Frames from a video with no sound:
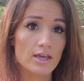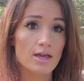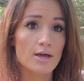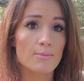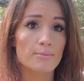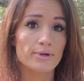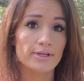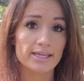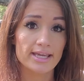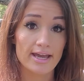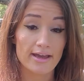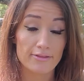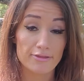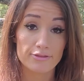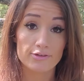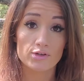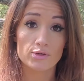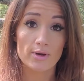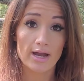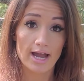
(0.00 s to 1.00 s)
yeah,
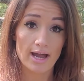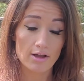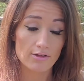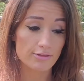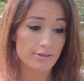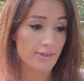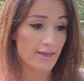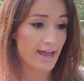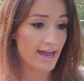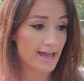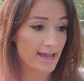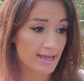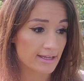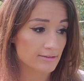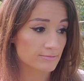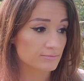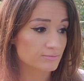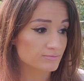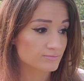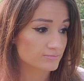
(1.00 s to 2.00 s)
throughout that,
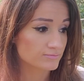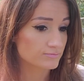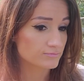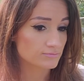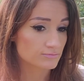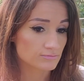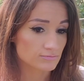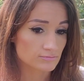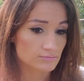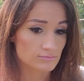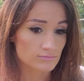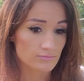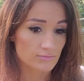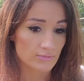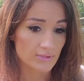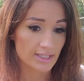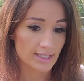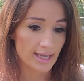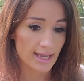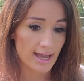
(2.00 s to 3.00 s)

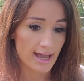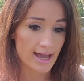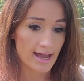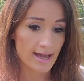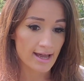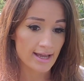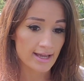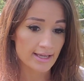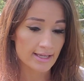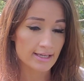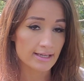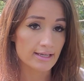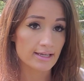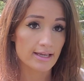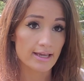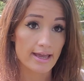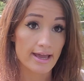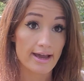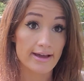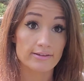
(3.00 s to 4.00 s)
I
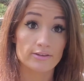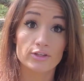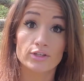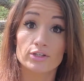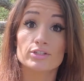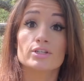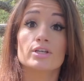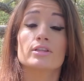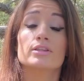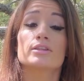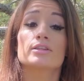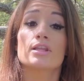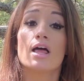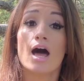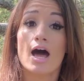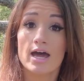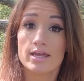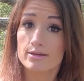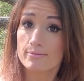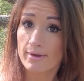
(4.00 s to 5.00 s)
had learned a
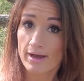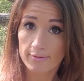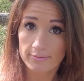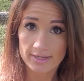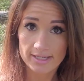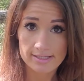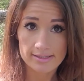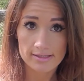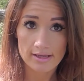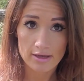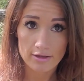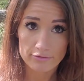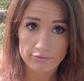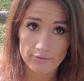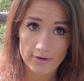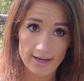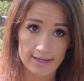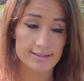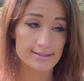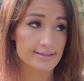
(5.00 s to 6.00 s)
lot about myself.
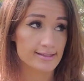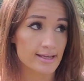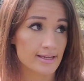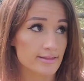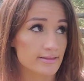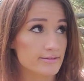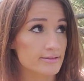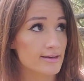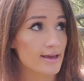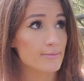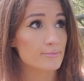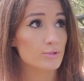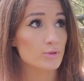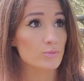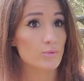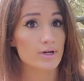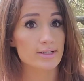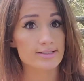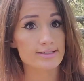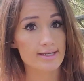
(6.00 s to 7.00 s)
I'd say the number
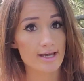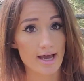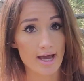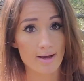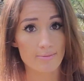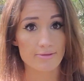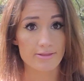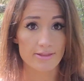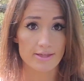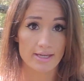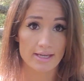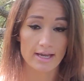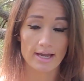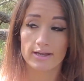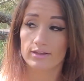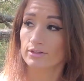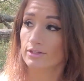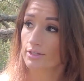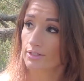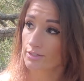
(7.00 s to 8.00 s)
one top thing
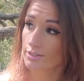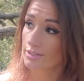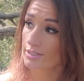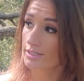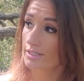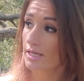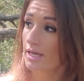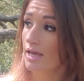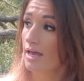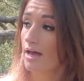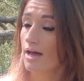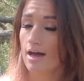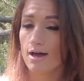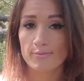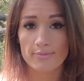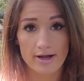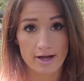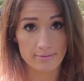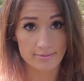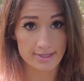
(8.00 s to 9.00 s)
I learned
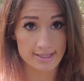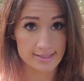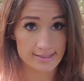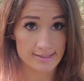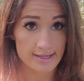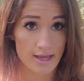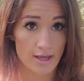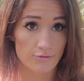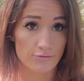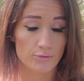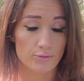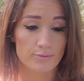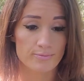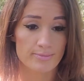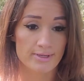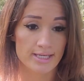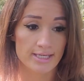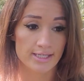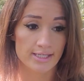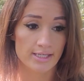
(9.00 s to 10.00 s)
about myself would
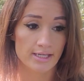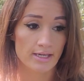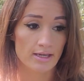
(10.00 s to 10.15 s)
be